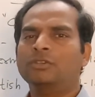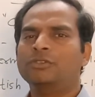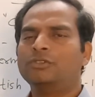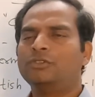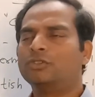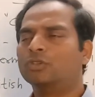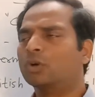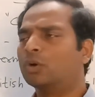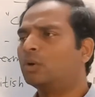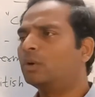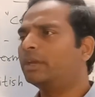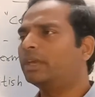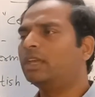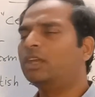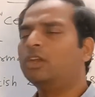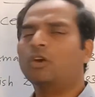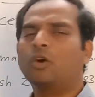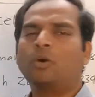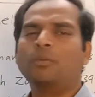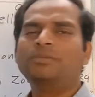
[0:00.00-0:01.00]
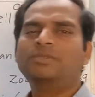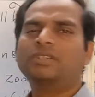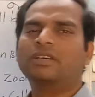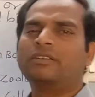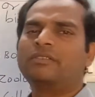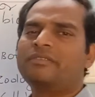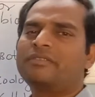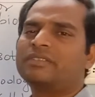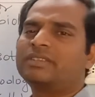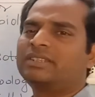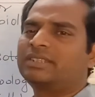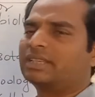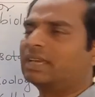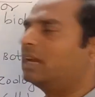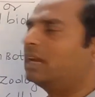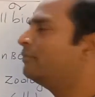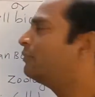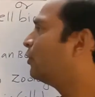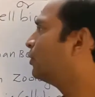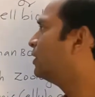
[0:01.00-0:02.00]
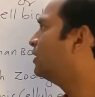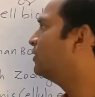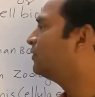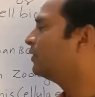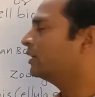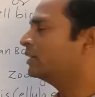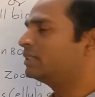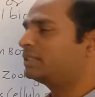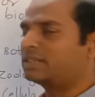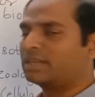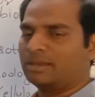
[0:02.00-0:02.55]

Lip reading: So he observed cell for the first